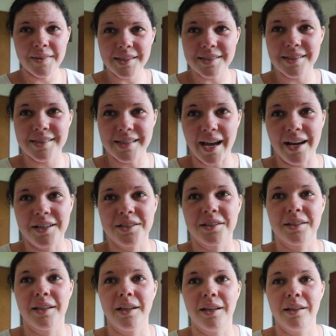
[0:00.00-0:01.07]
this is
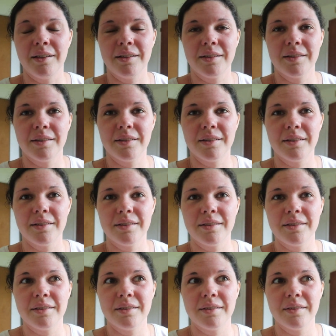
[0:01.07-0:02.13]
actually
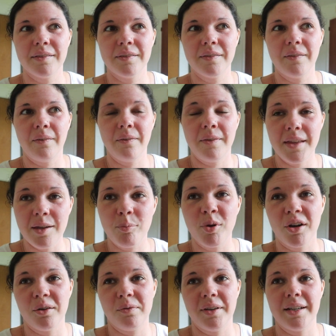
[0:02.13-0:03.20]
the
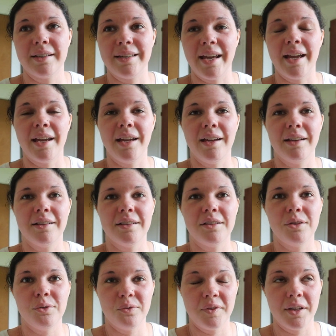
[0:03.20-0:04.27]
perfect day
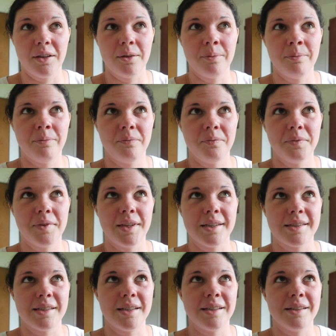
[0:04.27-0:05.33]
to film.
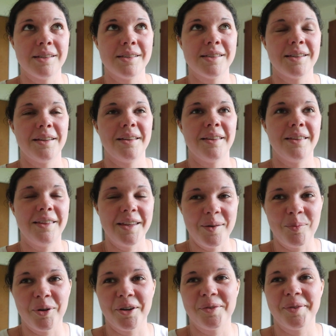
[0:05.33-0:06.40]
This is the
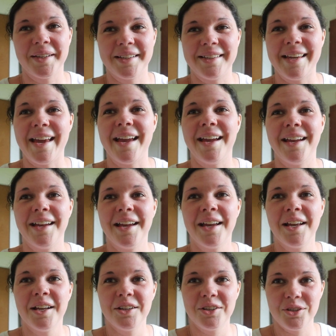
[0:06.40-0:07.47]
perfect day
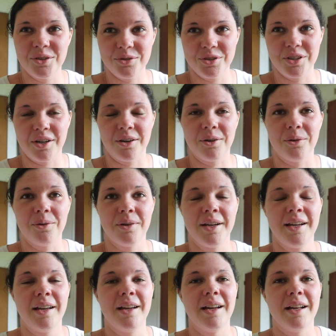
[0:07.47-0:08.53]
to show
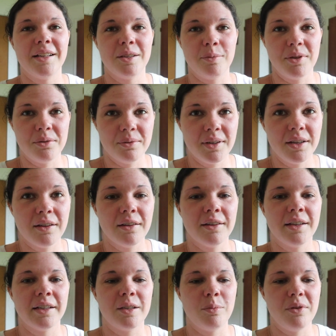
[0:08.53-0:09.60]
and to be real
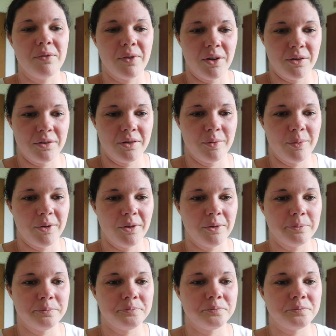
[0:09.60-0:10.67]
and to be vulnerable,